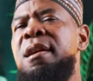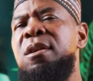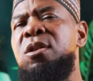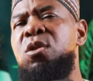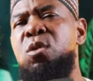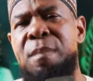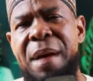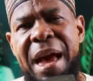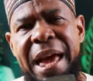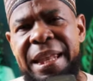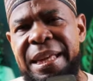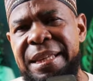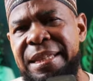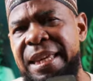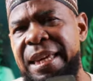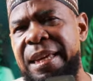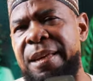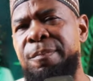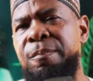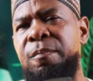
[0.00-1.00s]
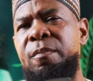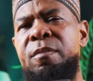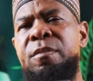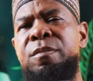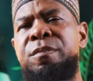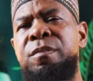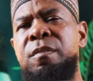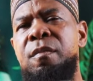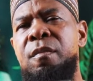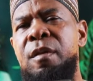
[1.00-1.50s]
humanity?
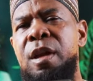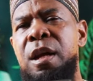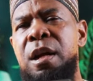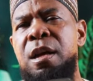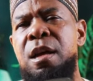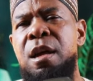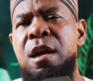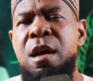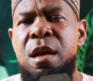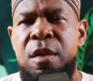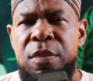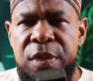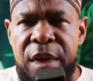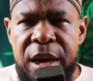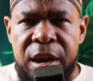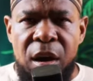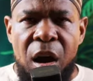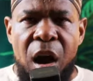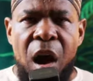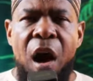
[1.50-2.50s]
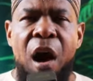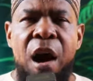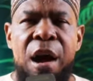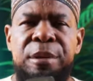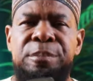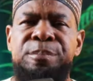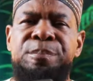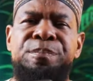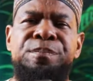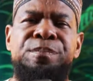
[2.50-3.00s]
There are